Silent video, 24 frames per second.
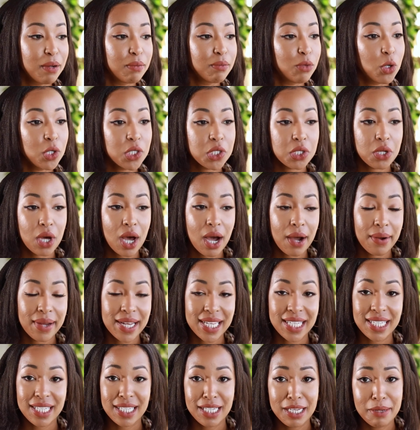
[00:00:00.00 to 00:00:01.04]
Also how I
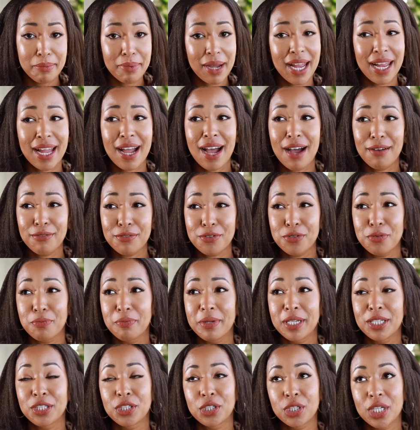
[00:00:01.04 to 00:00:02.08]
sleep, I have to
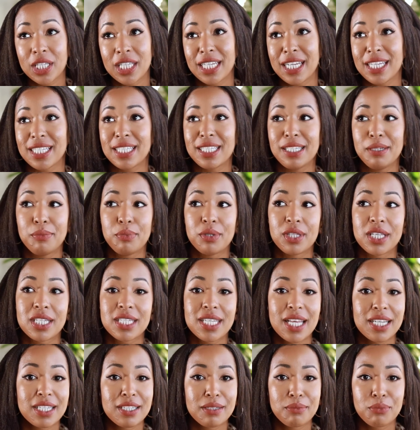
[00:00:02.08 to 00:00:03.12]
make sure that I sleep with a
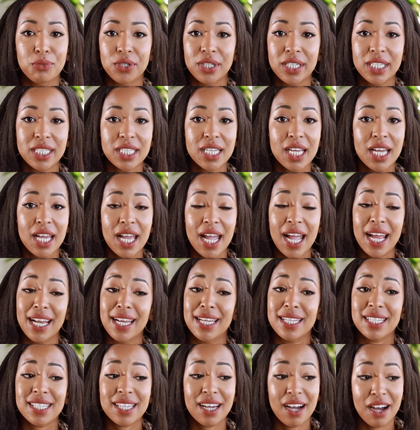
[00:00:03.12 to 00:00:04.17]
satin bonnet and
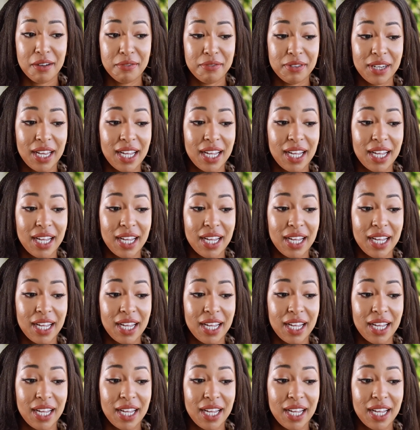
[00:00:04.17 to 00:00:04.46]
a scarf.